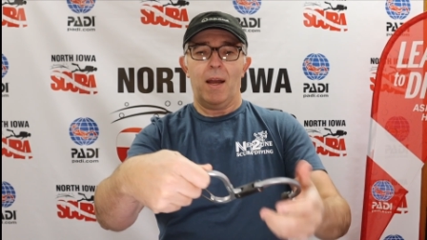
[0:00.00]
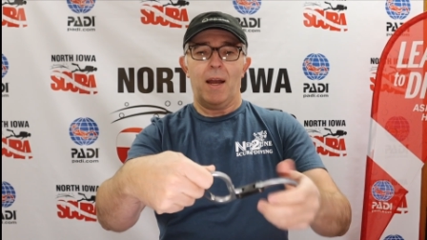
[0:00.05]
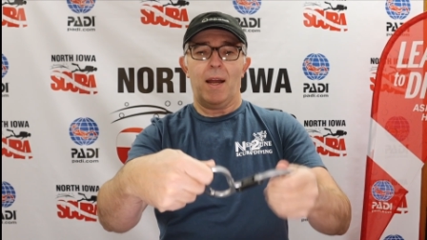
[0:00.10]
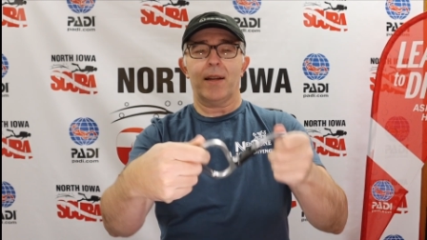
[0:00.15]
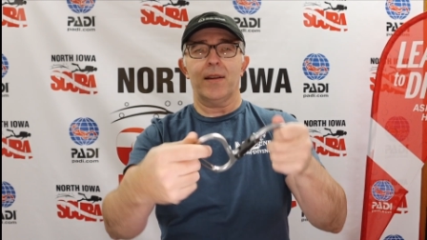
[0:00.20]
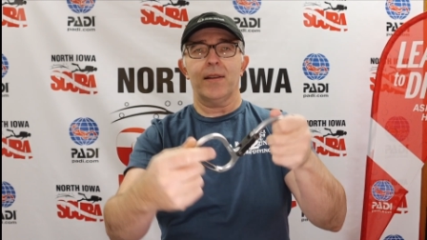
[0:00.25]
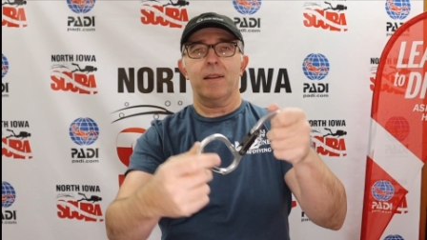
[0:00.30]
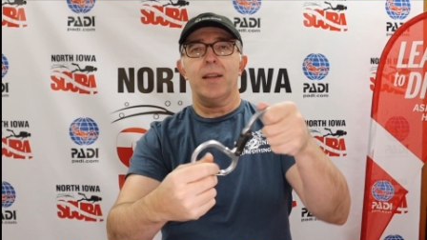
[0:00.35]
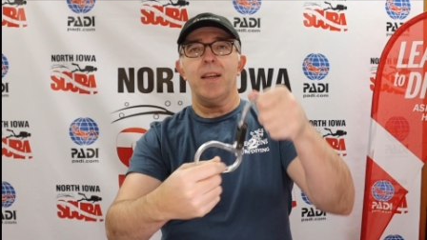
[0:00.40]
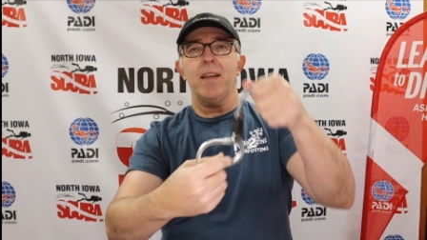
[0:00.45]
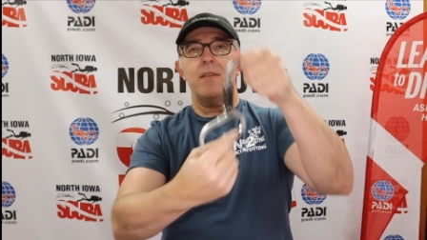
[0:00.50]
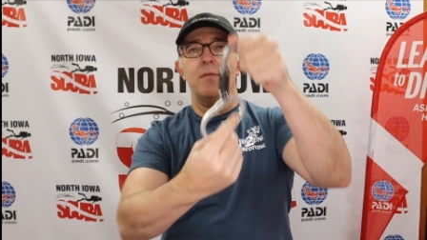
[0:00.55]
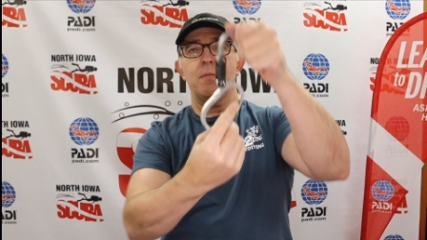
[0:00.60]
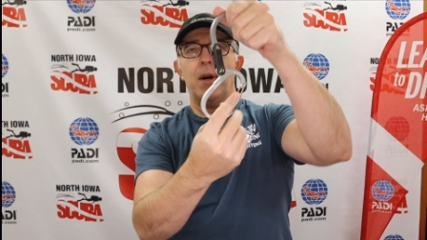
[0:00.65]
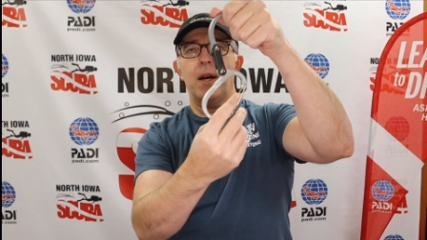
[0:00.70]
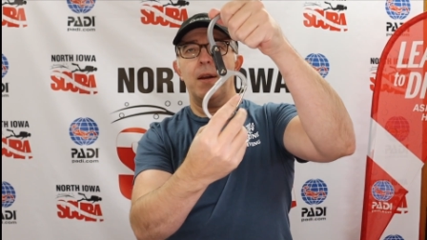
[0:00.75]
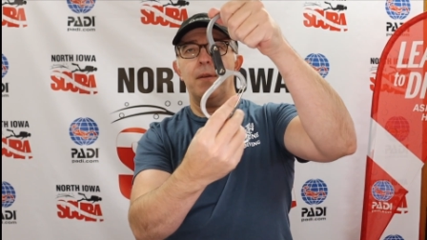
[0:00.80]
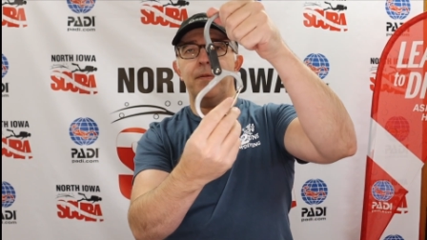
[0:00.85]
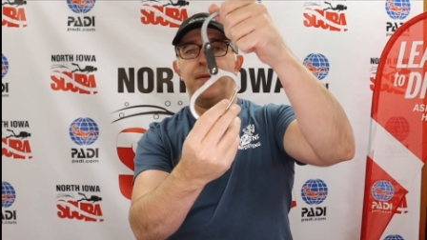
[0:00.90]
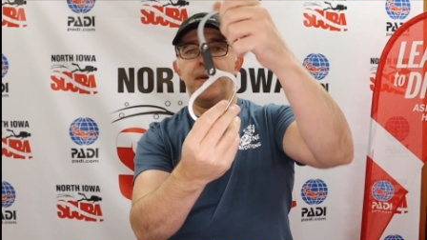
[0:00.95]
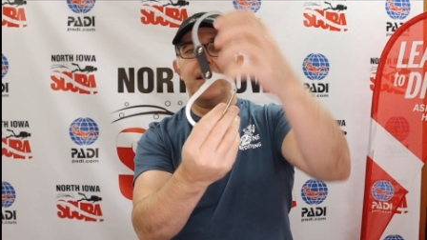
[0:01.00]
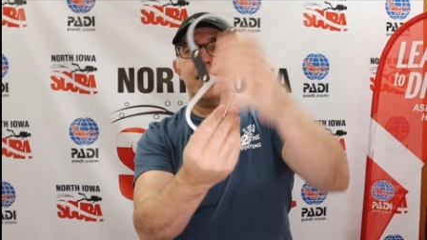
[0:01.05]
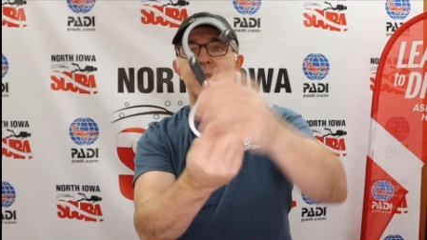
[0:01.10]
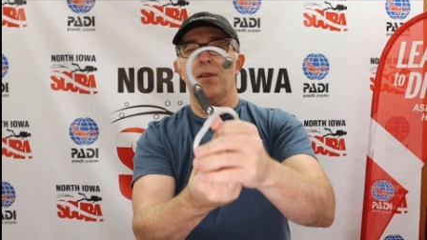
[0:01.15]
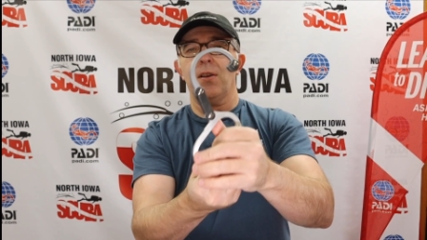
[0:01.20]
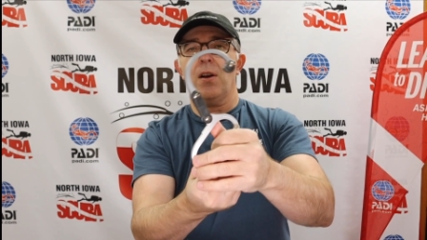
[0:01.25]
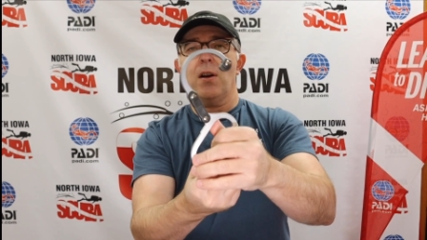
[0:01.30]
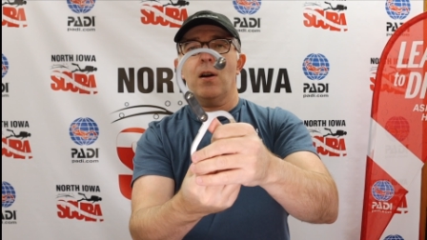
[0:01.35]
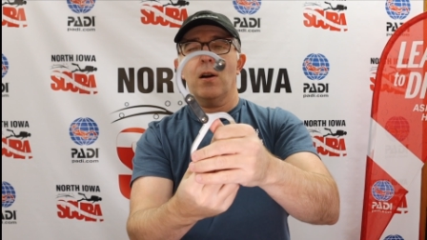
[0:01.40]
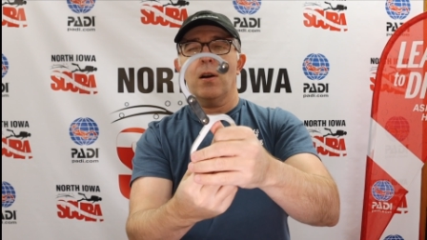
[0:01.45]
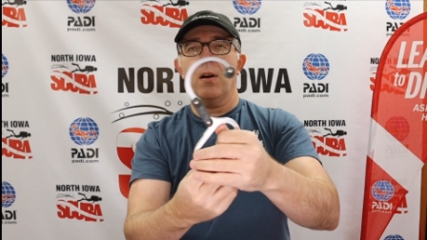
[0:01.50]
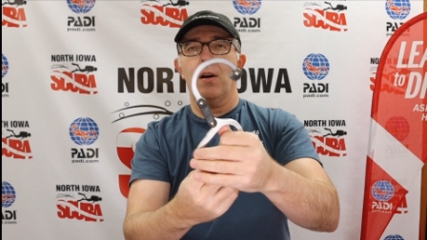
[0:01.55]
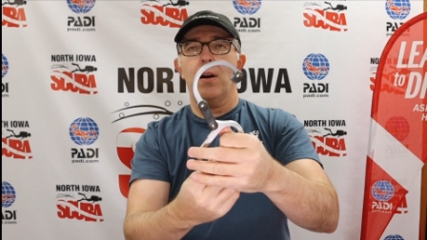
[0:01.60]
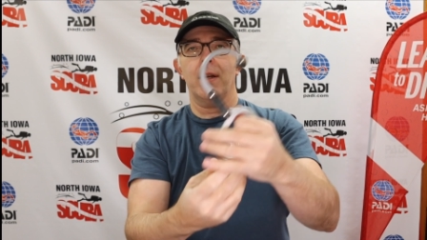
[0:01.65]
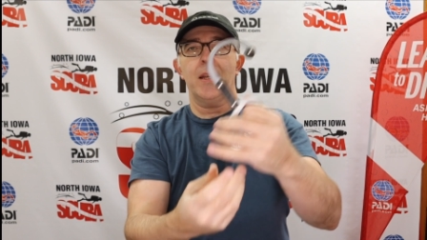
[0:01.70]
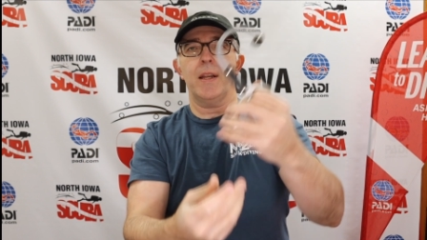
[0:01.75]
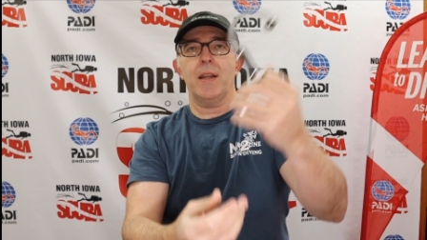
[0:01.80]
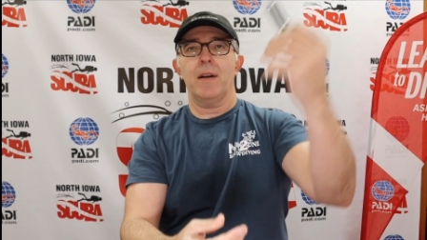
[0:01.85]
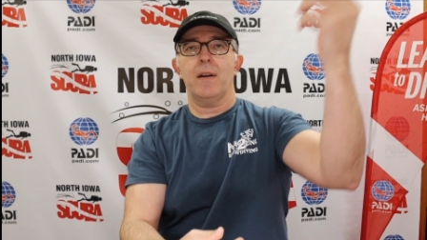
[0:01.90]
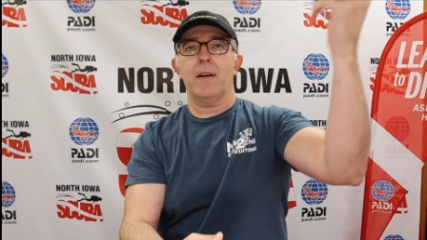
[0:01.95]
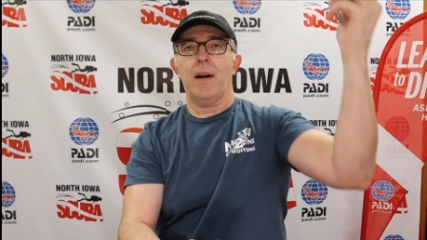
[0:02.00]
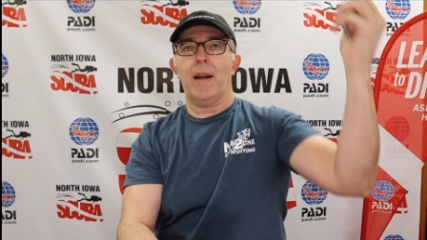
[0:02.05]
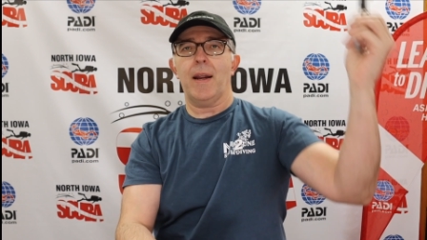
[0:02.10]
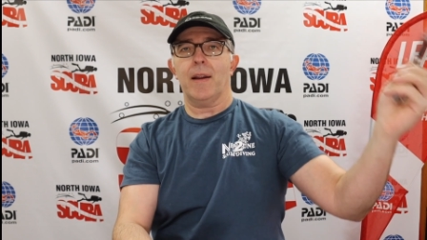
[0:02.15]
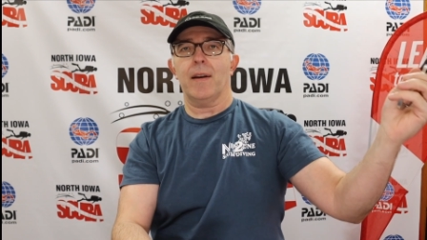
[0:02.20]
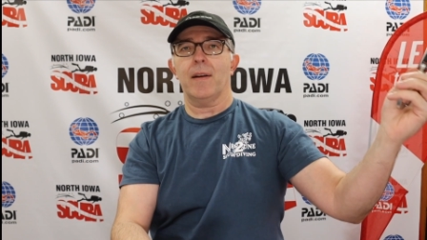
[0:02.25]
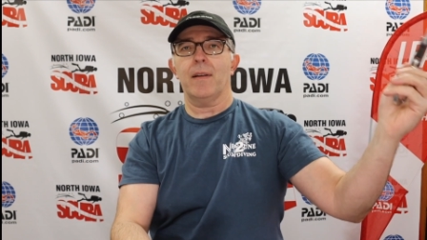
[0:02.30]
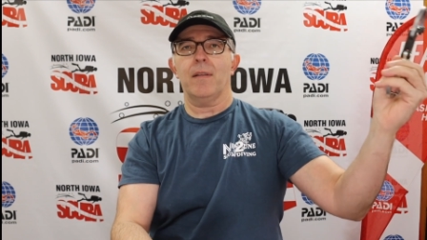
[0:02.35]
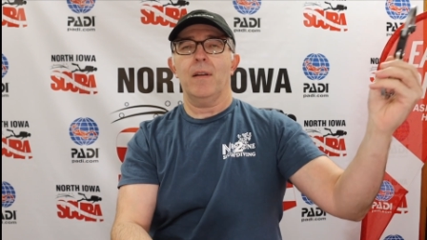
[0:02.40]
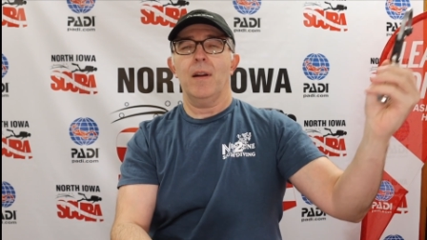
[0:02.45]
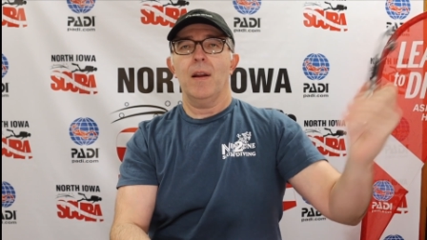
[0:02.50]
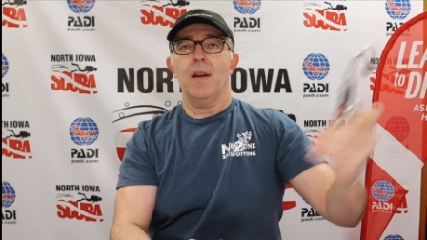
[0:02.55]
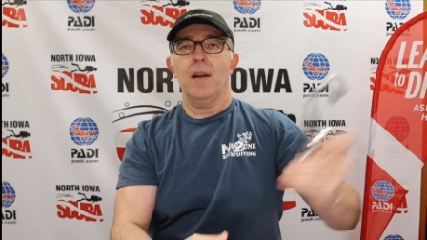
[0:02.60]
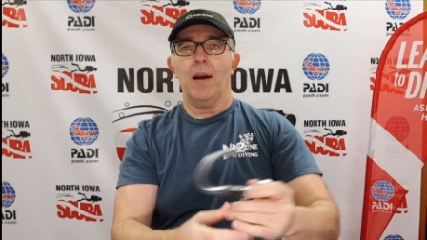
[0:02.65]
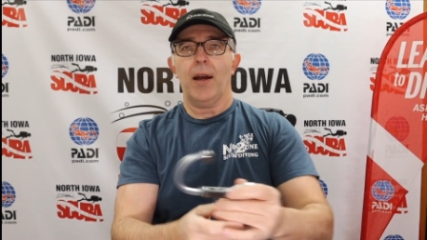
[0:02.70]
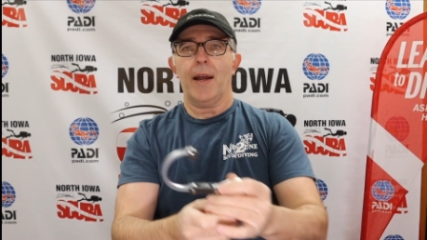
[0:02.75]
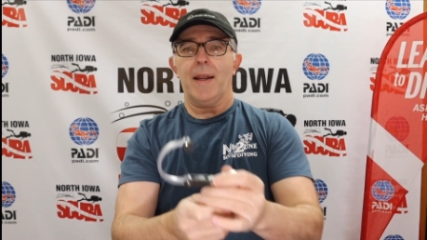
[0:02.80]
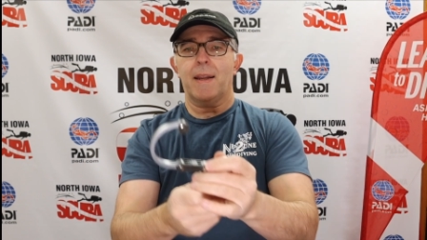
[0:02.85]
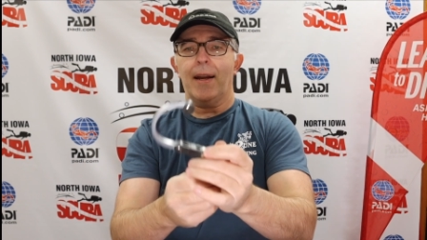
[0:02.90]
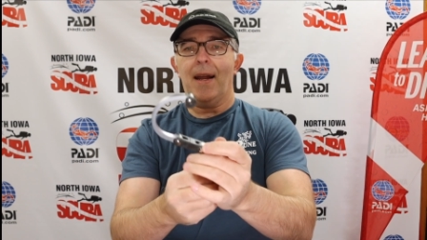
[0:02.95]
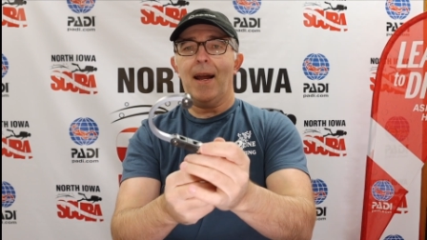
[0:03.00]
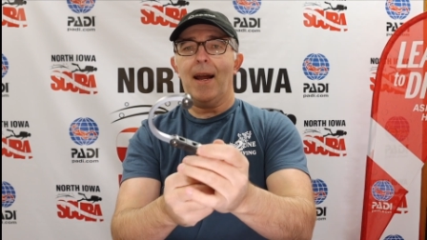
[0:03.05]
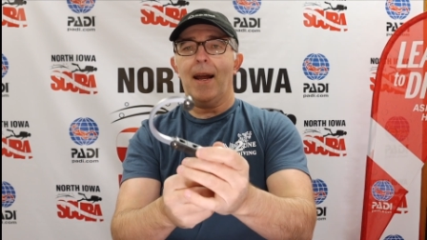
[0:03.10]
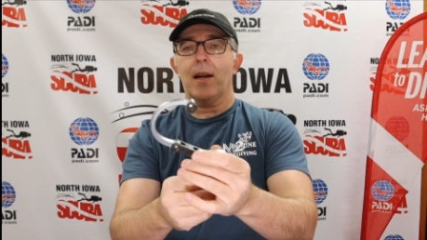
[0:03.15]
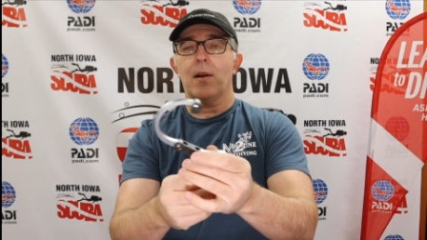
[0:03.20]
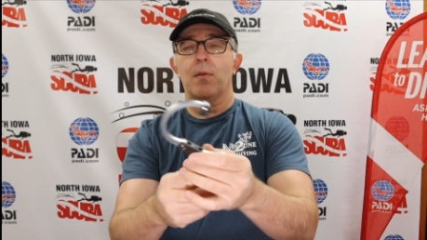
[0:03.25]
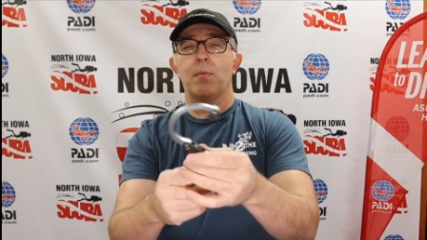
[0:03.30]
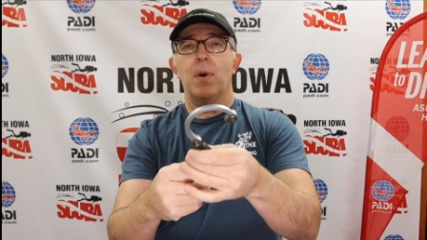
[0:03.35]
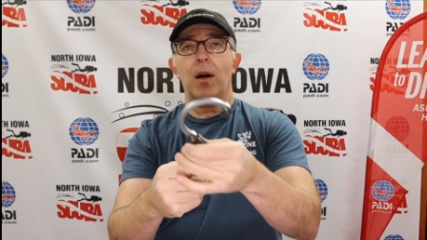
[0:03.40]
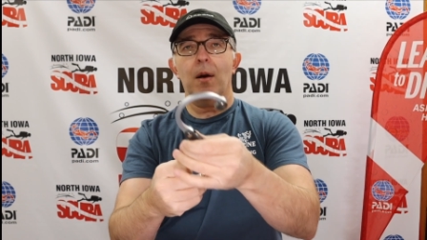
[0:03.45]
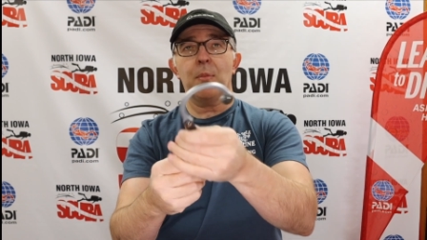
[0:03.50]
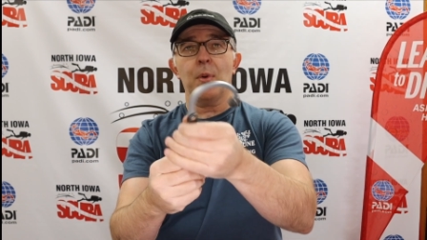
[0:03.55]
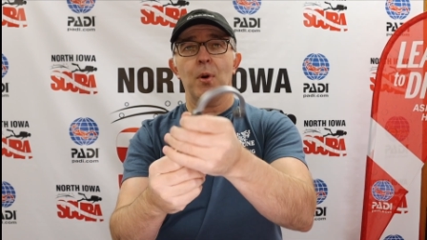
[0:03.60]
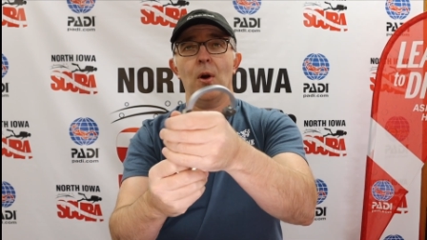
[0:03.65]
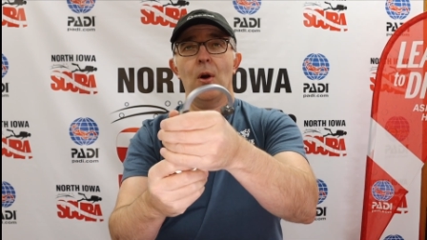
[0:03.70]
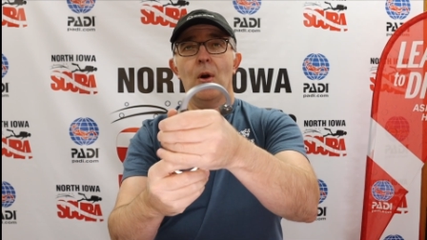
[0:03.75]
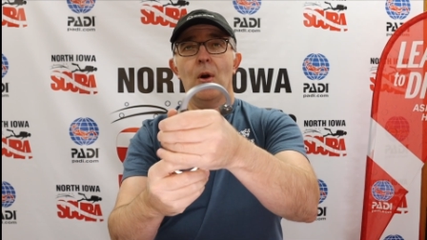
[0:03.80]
I can leave my fins hung on here. I can, I can hang them up.